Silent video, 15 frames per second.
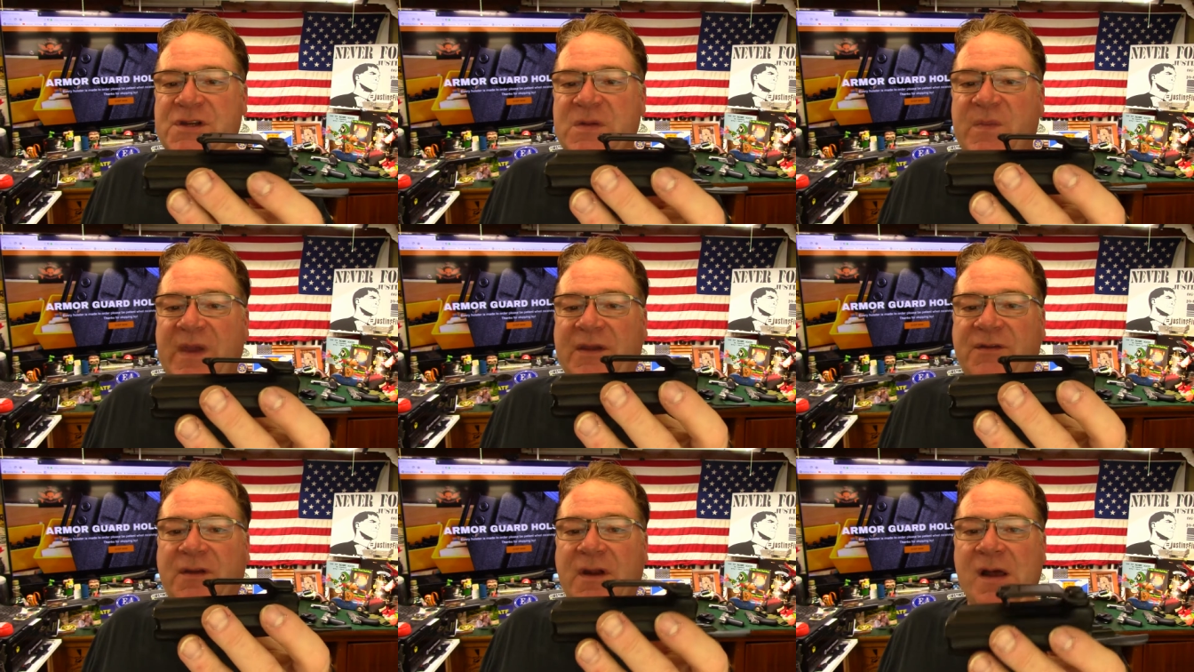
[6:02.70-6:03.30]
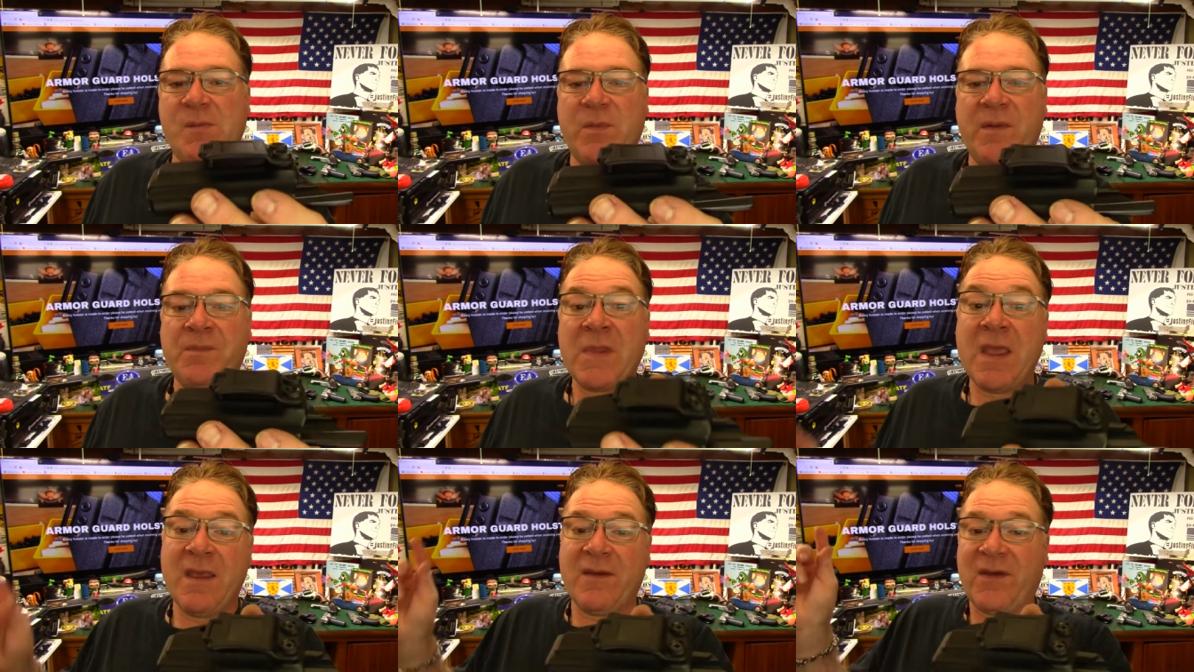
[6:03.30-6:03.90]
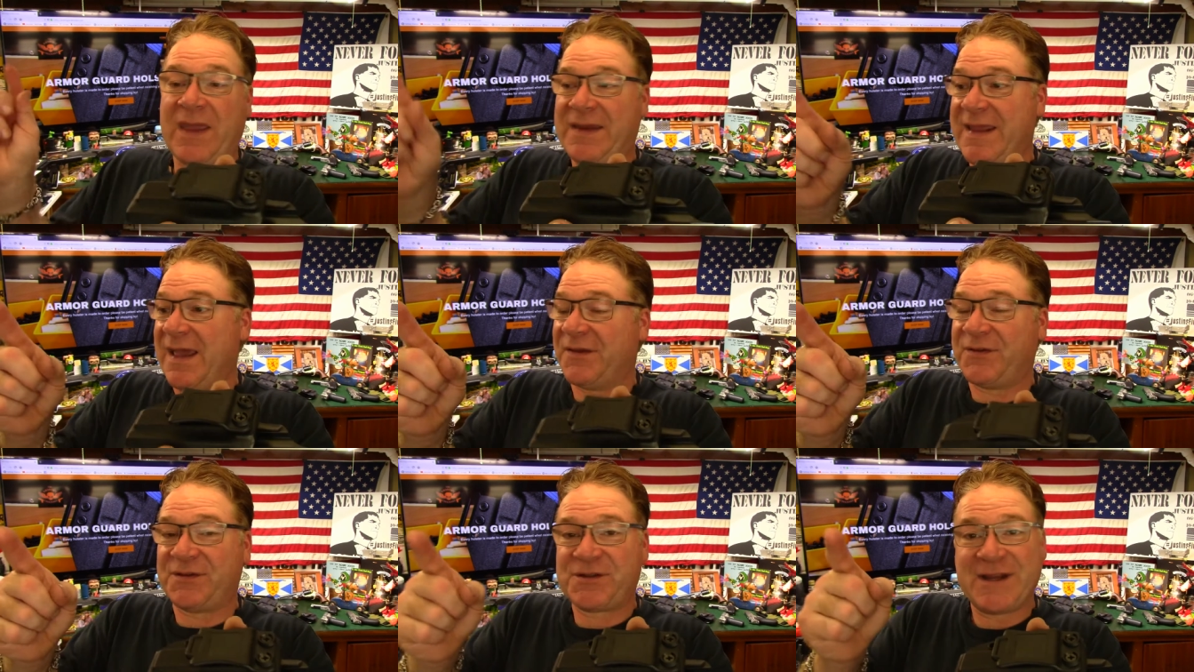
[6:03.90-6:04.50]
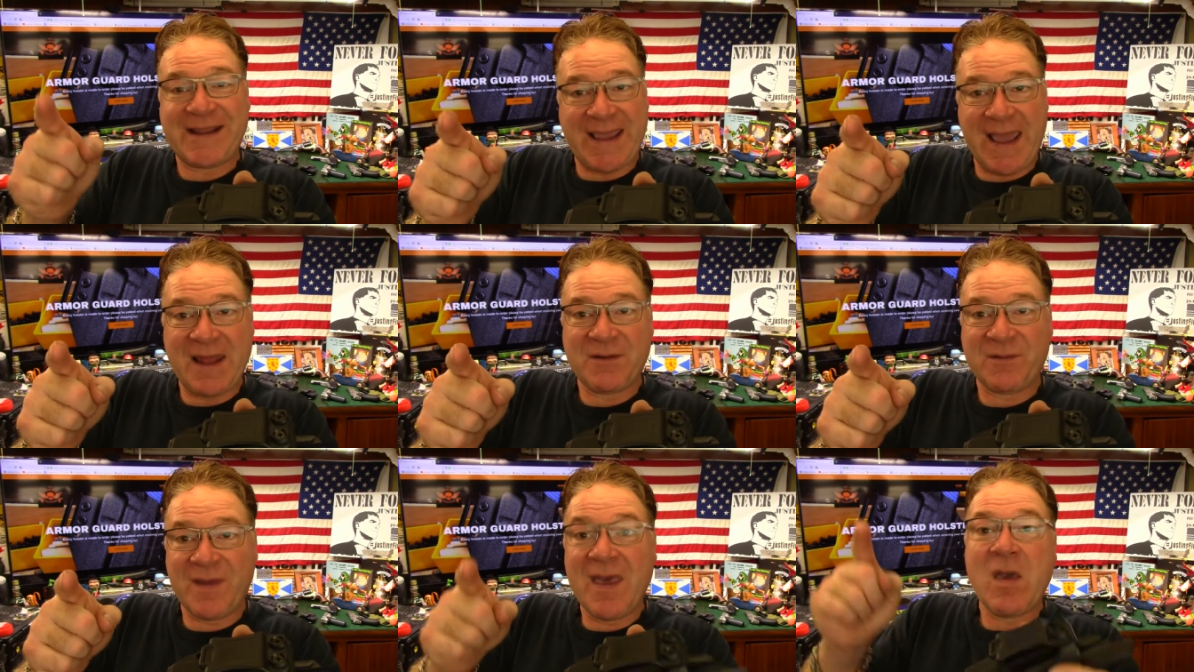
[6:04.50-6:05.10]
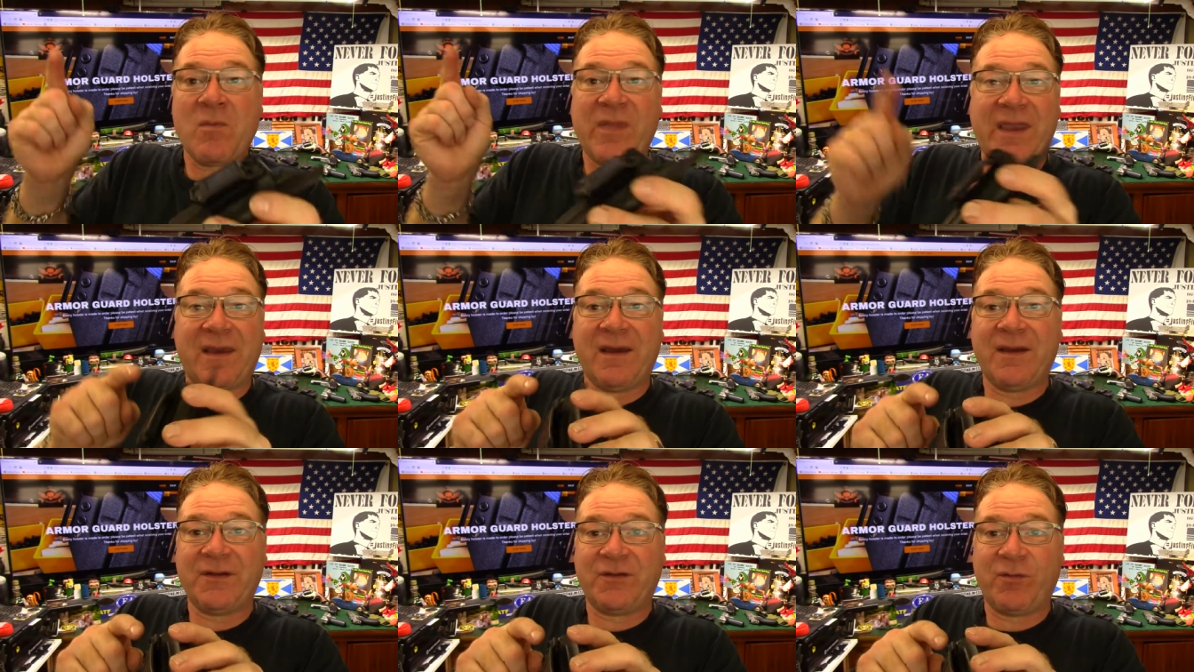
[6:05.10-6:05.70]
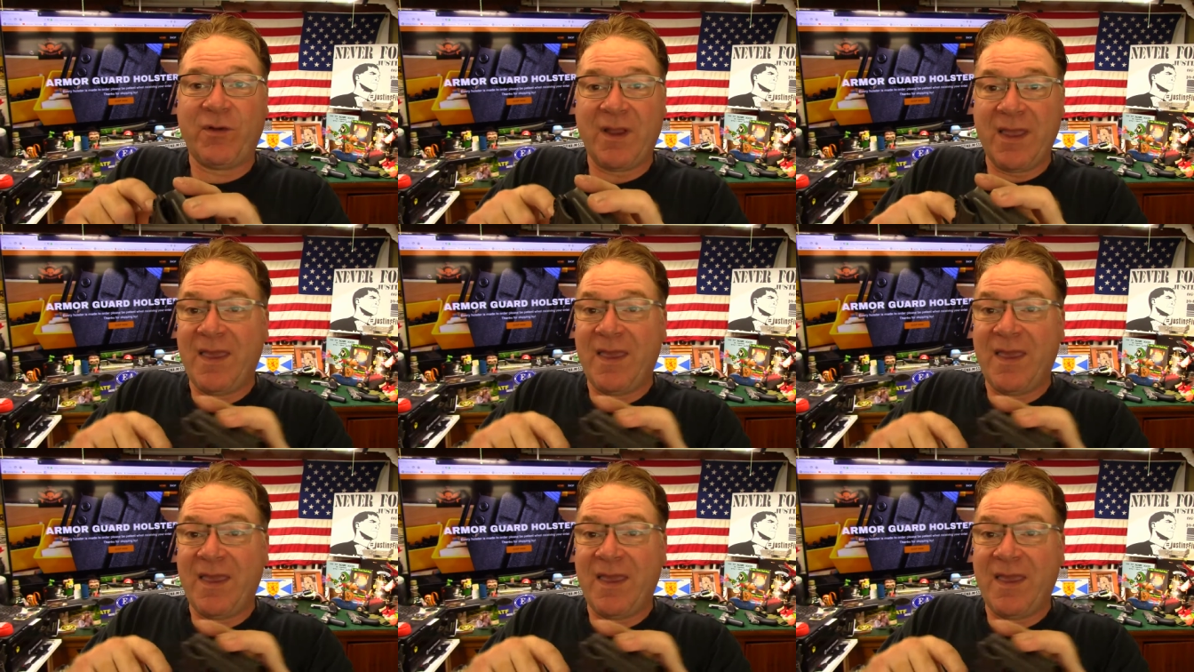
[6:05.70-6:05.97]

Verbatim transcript: she picks it up and yes she can because